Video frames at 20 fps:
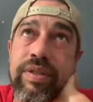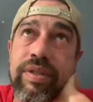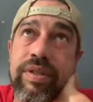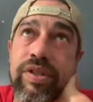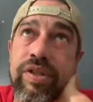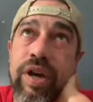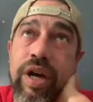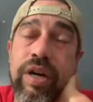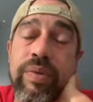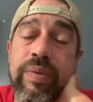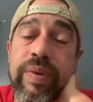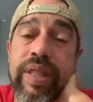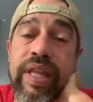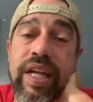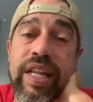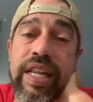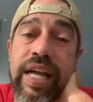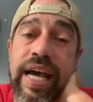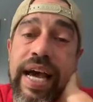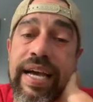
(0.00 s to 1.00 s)
started with a
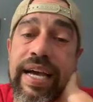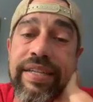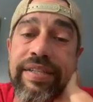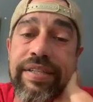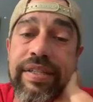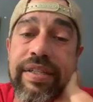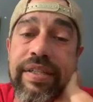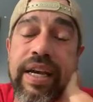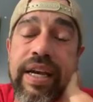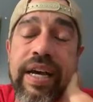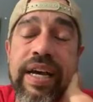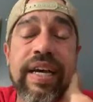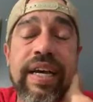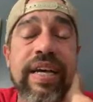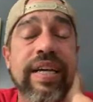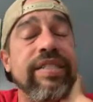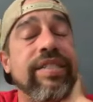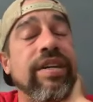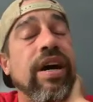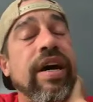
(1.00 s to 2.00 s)
class,
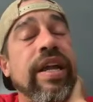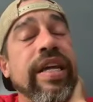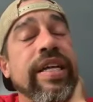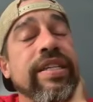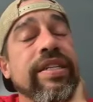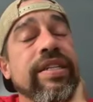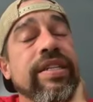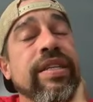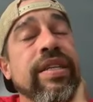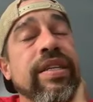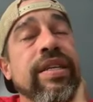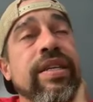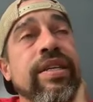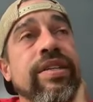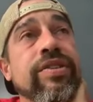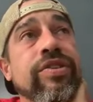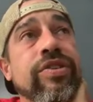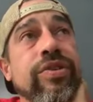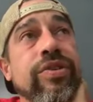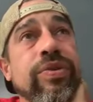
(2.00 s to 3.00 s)
taught it
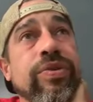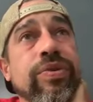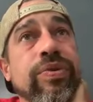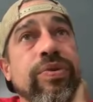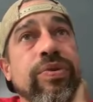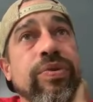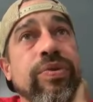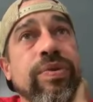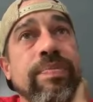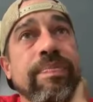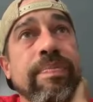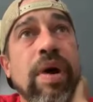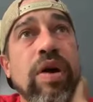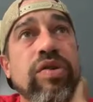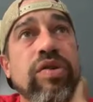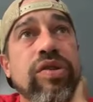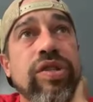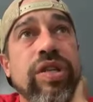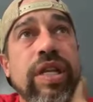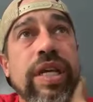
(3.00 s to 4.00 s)
to
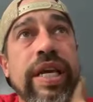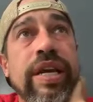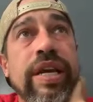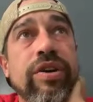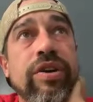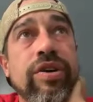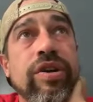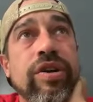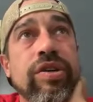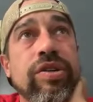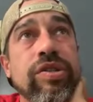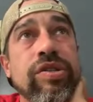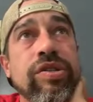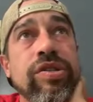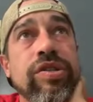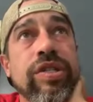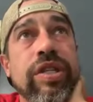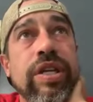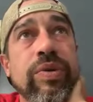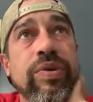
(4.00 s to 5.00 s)
mostly
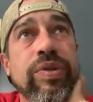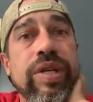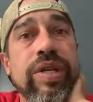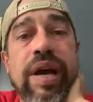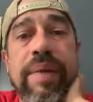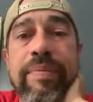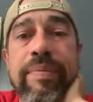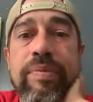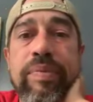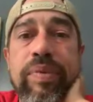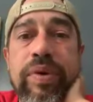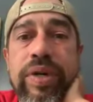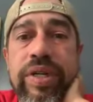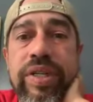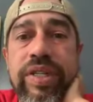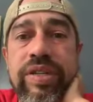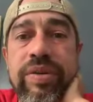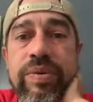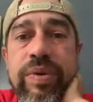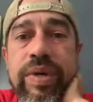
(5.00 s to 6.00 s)
girls. There was a couple
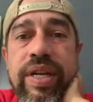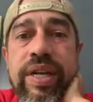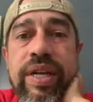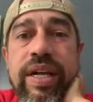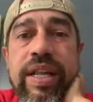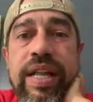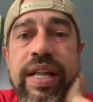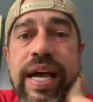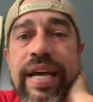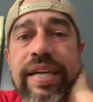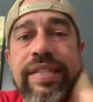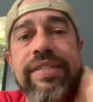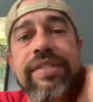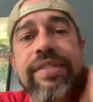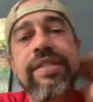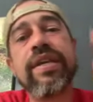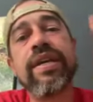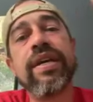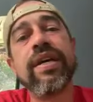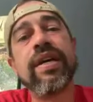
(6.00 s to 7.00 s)
boys that were in the
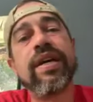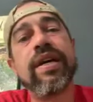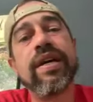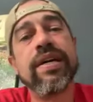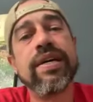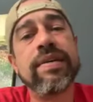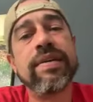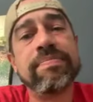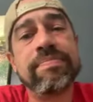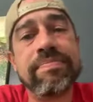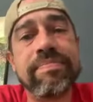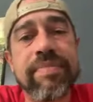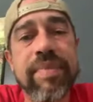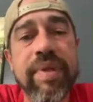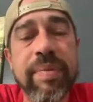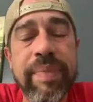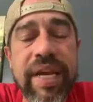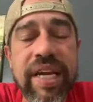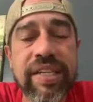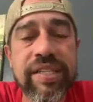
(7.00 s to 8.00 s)
class.
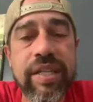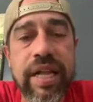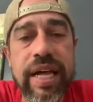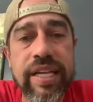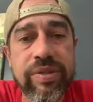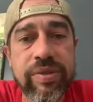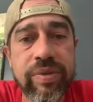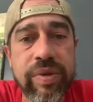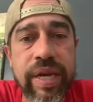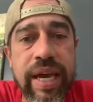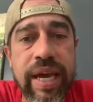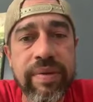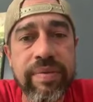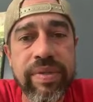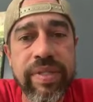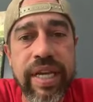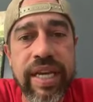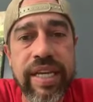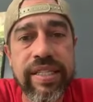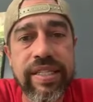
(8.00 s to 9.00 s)
The biggest class we had
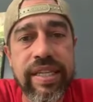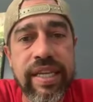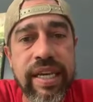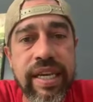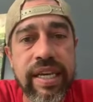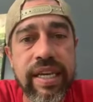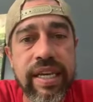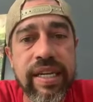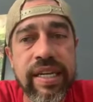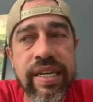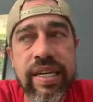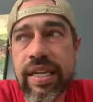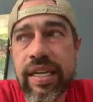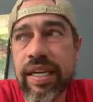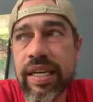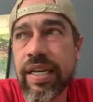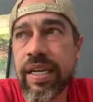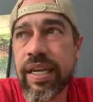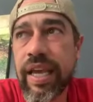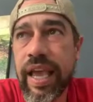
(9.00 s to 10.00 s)
was 18,
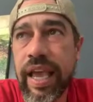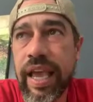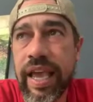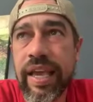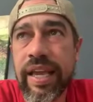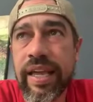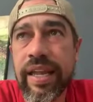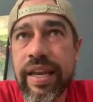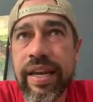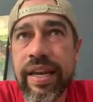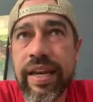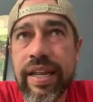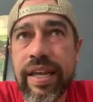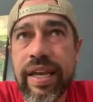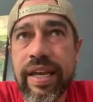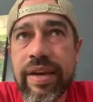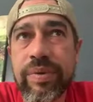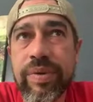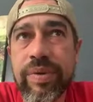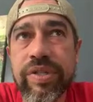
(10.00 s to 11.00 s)
and
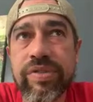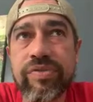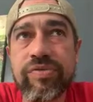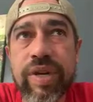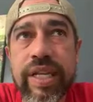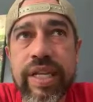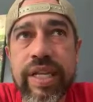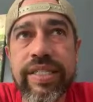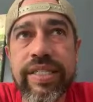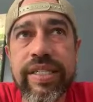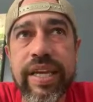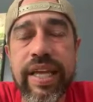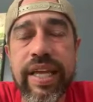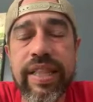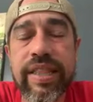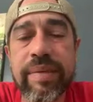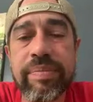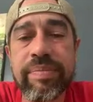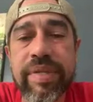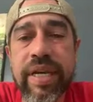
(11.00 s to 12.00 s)
it was really to
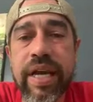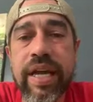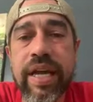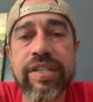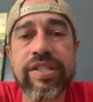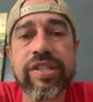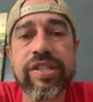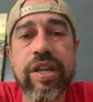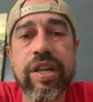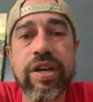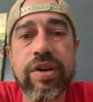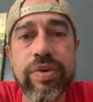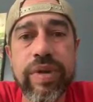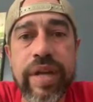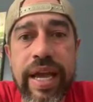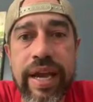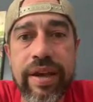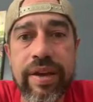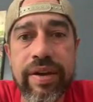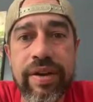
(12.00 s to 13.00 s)
get them to kind of slow
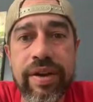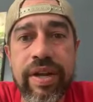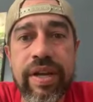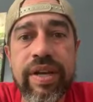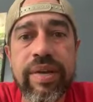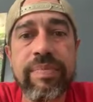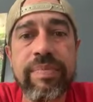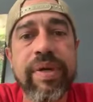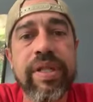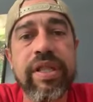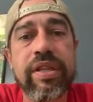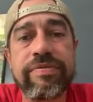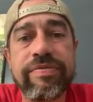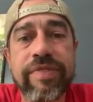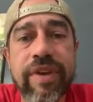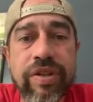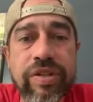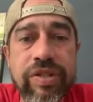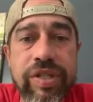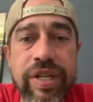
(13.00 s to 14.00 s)
down, put their
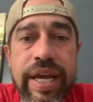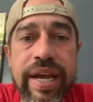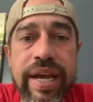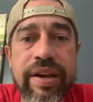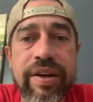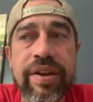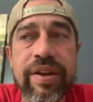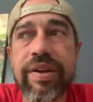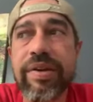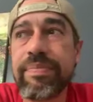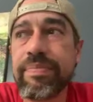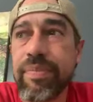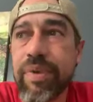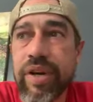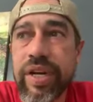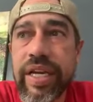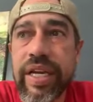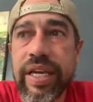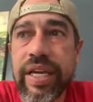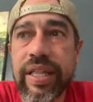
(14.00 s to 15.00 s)
phones down,
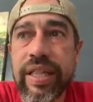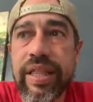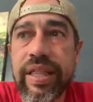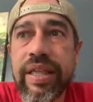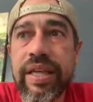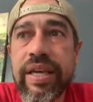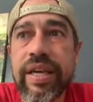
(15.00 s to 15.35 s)
breathe,